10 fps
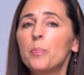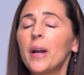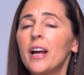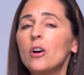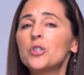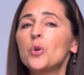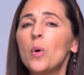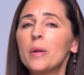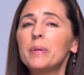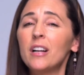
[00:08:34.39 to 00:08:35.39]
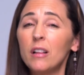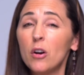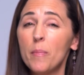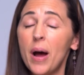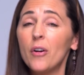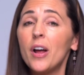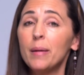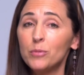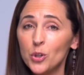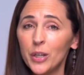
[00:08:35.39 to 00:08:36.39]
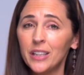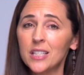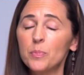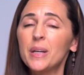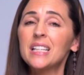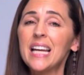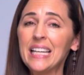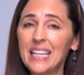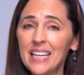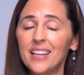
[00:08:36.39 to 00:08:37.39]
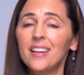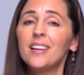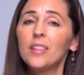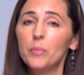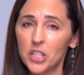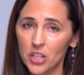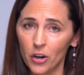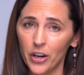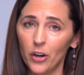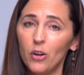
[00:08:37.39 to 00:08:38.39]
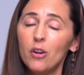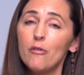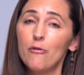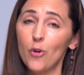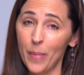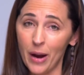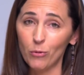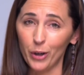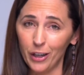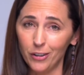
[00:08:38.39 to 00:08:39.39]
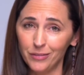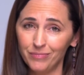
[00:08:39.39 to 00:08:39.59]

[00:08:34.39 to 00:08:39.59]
but I also want to be clear about I'm doing this because I need the material for my reel.